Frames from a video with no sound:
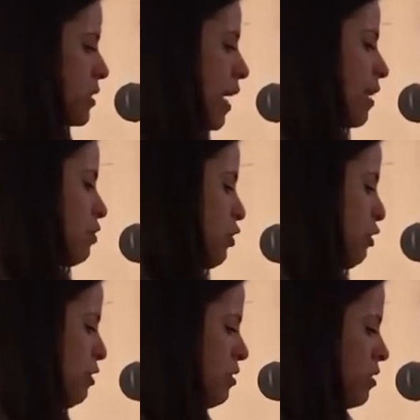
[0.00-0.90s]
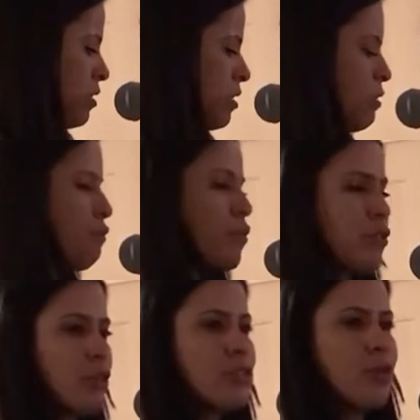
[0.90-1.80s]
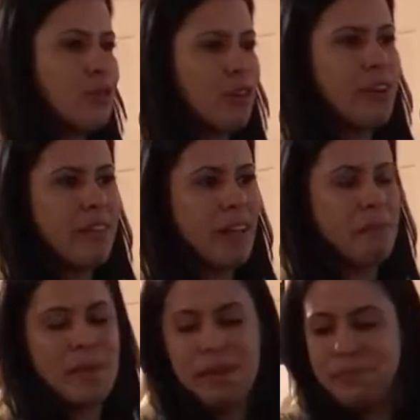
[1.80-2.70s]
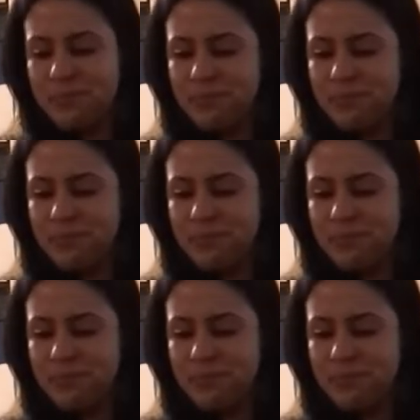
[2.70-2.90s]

tailor for those who look like me.